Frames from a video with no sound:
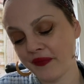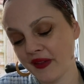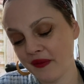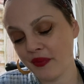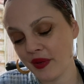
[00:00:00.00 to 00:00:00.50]

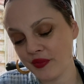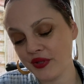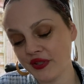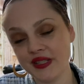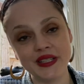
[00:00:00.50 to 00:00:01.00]
In fact,
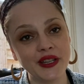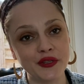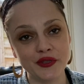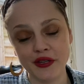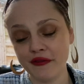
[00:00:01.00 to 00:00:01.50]
you're going to tell
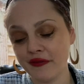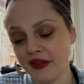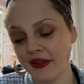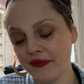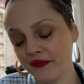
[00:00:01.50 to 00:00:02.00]
yourself
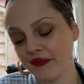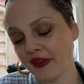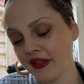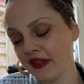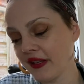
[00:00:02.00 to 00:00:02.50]
that.
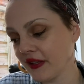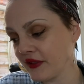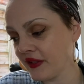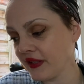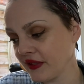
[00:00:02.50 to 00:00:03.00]
Anything else
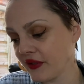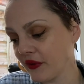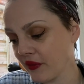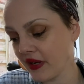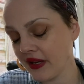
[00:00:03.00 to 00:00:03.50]
you need to know
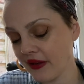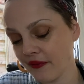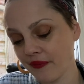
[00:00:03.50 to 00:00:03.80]
right now?